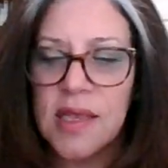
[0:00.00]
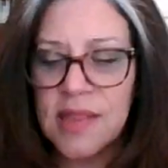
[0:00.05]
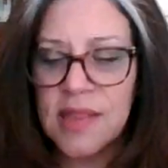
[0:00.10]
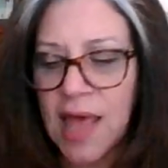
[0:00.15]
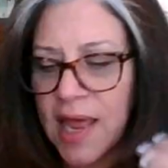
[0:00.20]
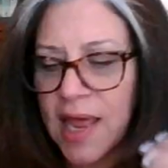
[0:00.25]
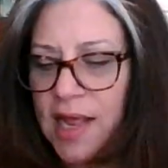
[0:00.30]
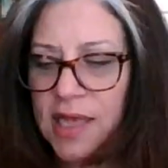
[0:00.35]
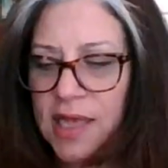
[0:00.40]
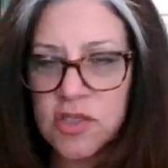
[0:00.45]

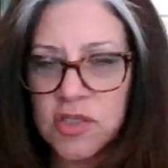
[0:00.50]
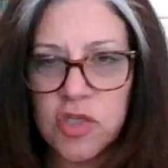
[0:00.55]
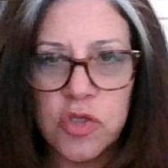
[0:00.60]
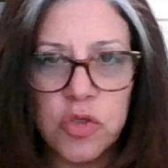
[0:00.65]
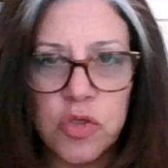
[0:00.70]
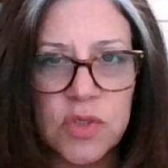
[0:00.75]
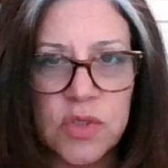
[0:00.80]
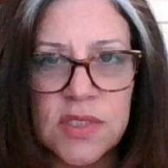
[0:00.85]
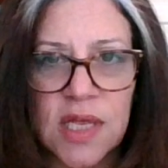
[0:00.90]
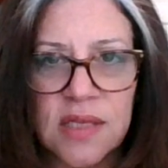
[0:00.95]
That has to
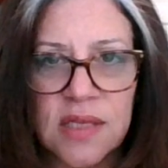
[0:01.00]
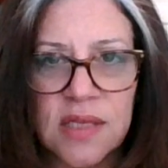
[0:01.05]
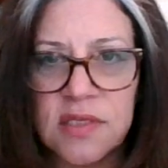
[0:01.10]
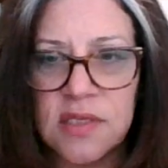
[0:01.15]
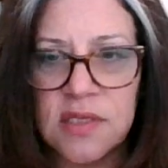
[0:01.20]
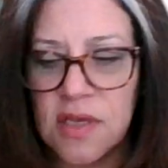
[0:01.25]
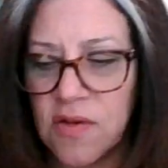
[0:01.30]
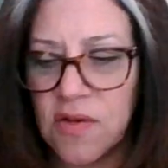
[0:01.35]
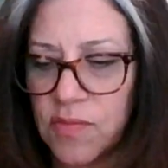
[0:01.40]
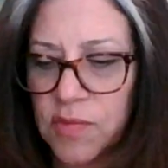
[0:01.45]
do with
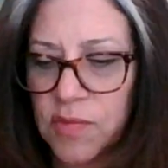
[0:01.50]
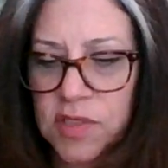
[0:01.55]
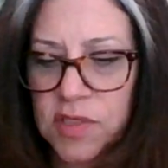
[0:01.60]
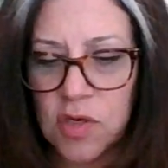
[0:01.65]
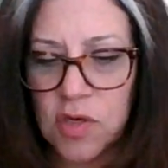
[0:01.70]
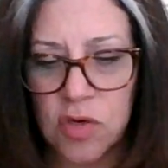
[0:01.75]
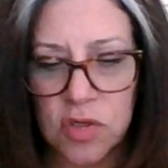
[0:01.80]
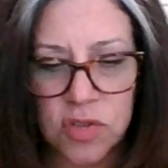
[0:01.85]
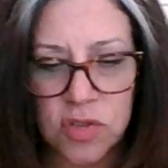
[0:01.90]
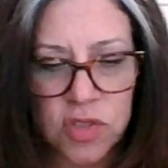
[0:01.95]
density of
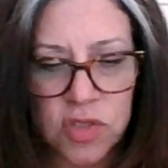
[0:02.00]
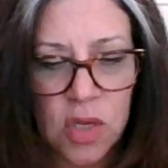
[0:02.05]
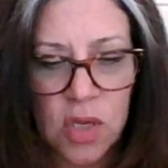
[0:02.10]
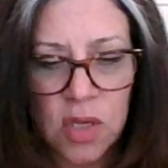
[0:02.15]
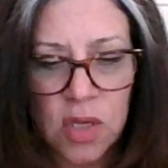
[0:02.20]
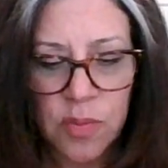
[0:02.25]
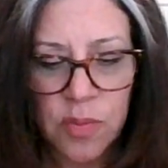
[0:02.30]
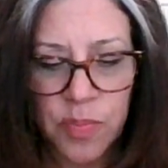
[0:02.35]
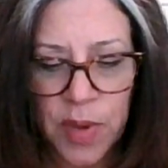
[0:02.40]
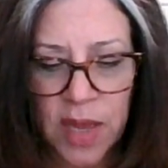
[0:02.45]
materials.
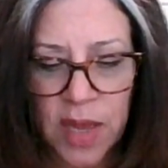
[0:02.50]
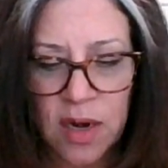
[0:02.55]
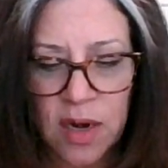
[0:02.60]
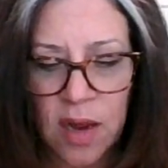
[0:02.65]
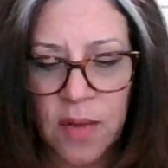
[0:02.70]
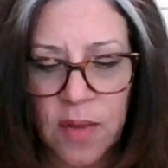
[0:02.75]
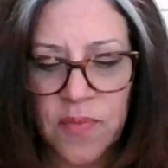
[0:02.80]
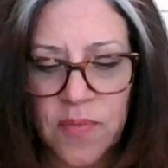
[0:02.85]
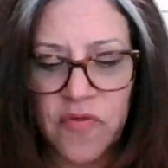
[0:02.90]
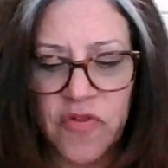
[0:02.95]

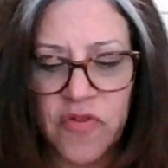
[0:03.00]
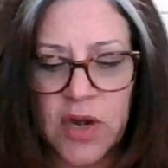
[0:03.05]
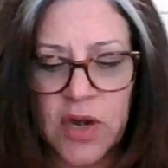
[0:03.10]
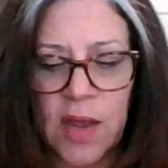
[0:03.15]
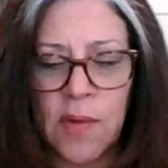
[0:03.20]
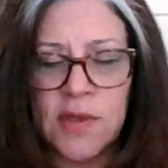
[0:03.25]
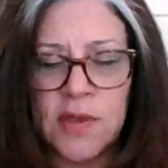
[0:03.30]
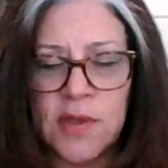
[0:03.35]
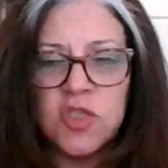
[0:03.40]
But for now, I